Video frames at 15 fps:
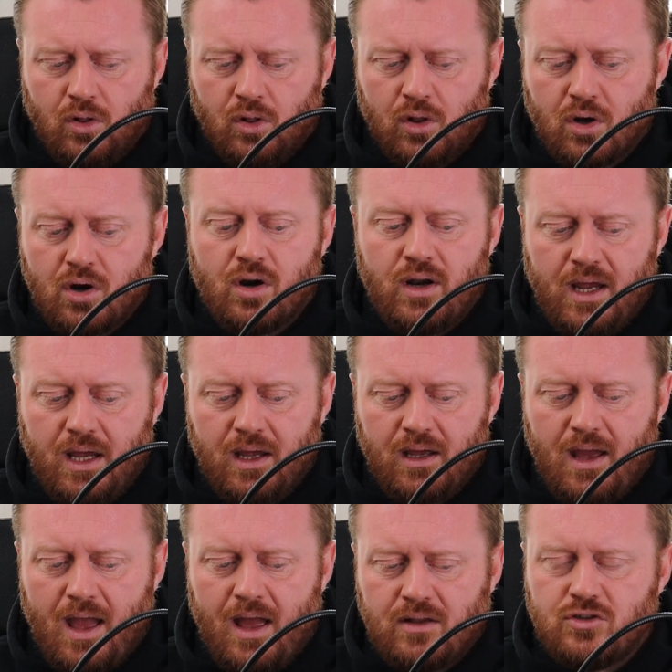
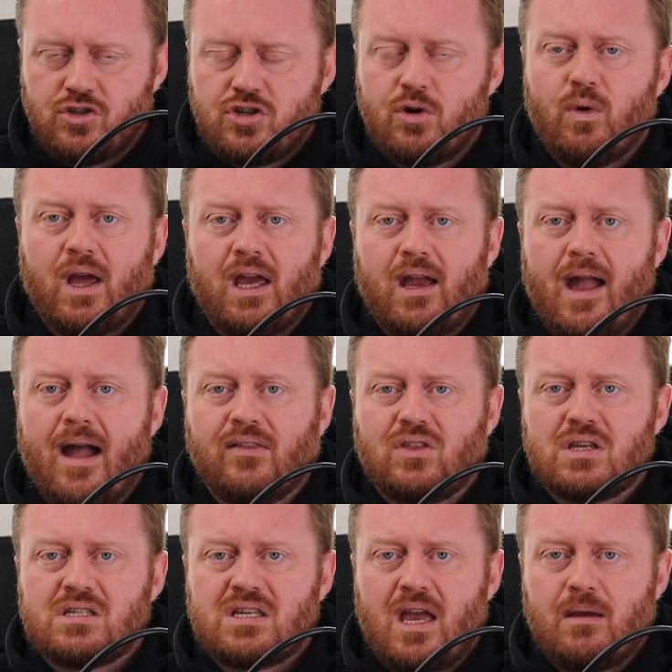learning and doing at
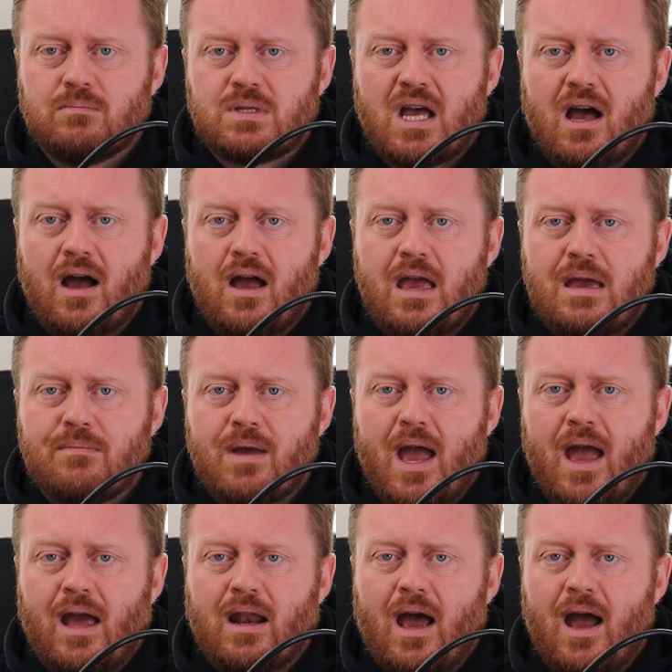the same time,
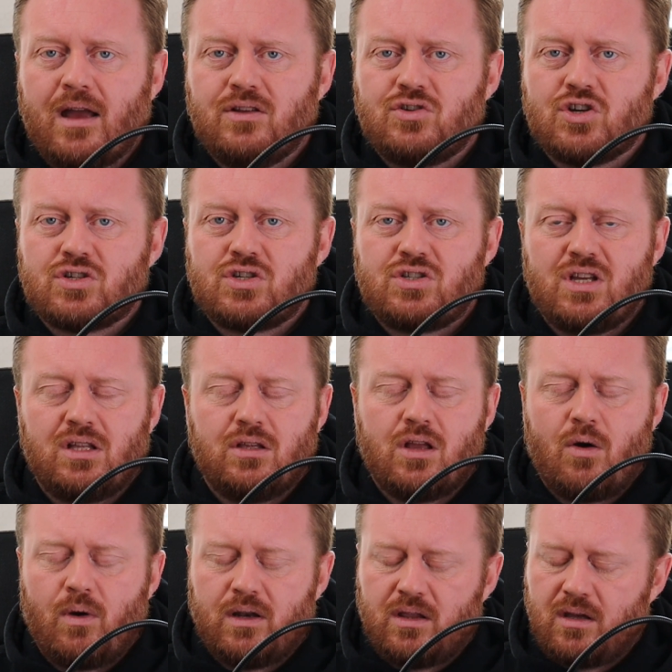and I just didn't
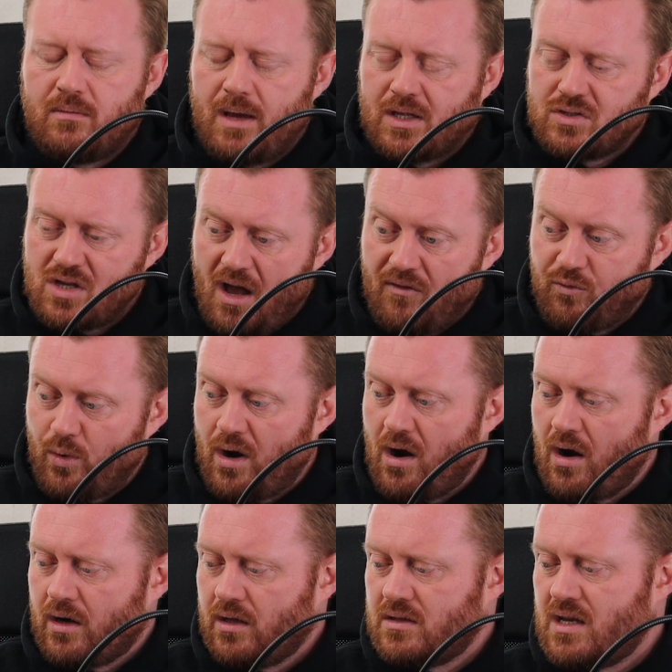know anything about software
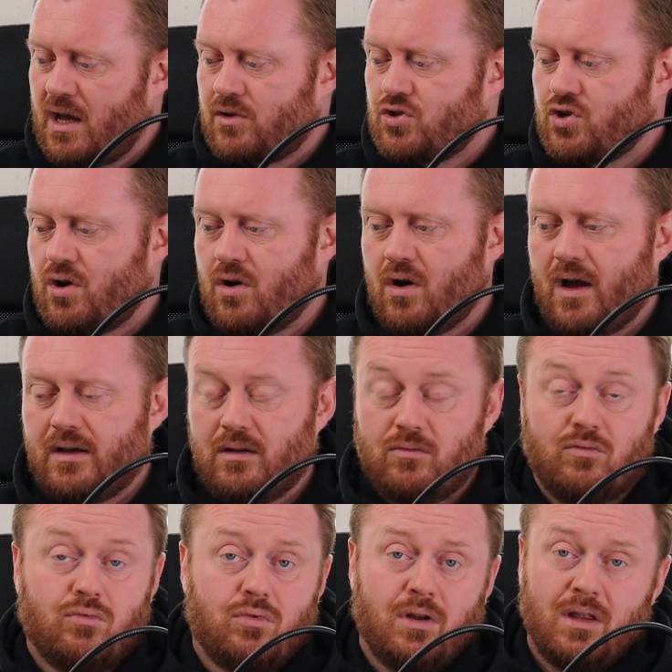architecture. I
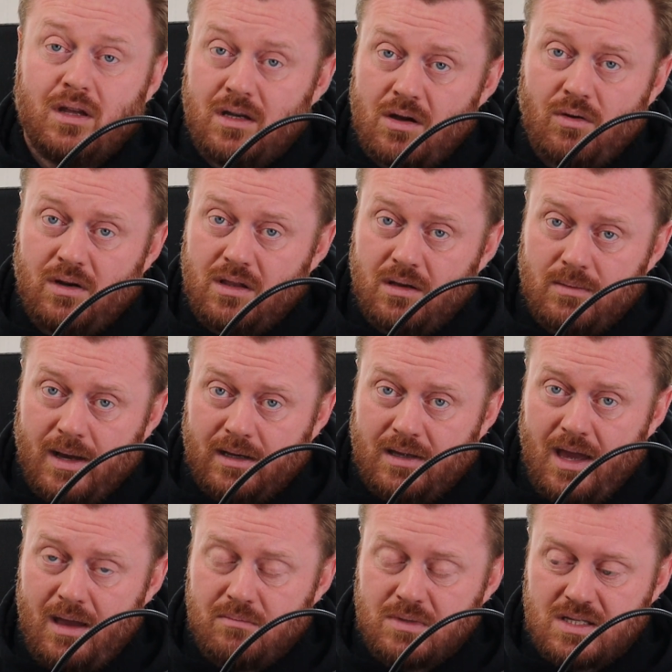didn't really know anything about
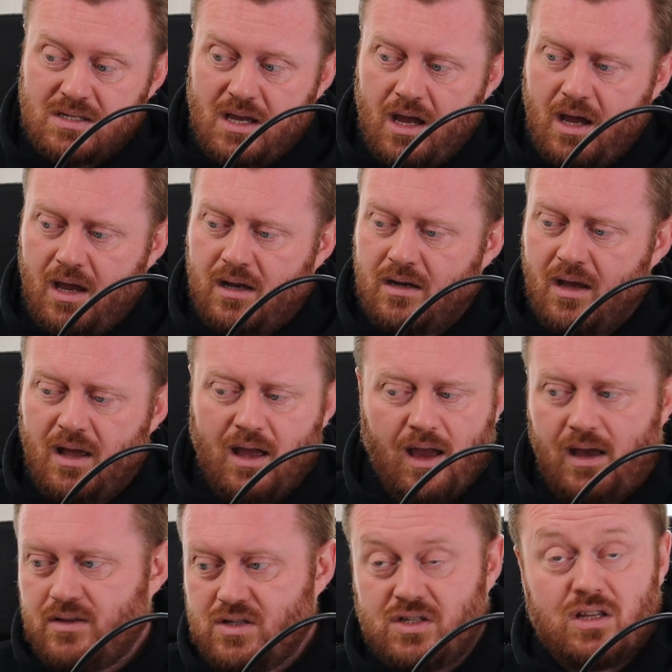game design.
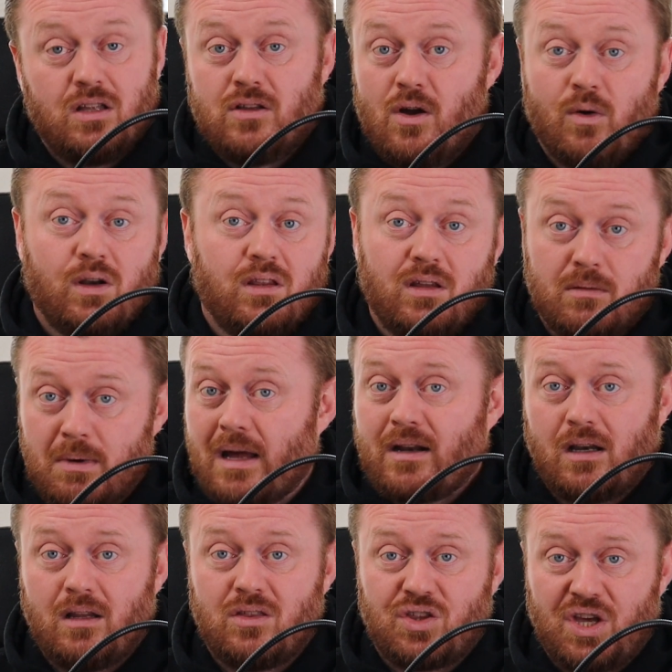I just didn't know anything about
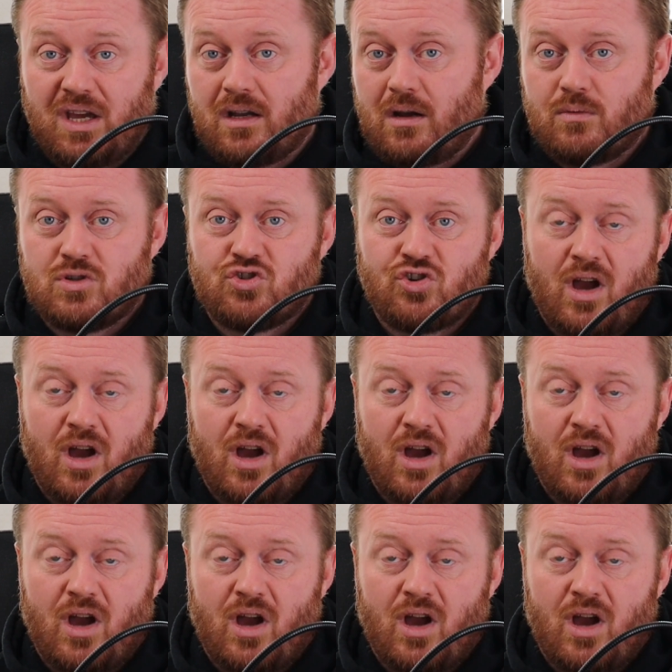anything, and I was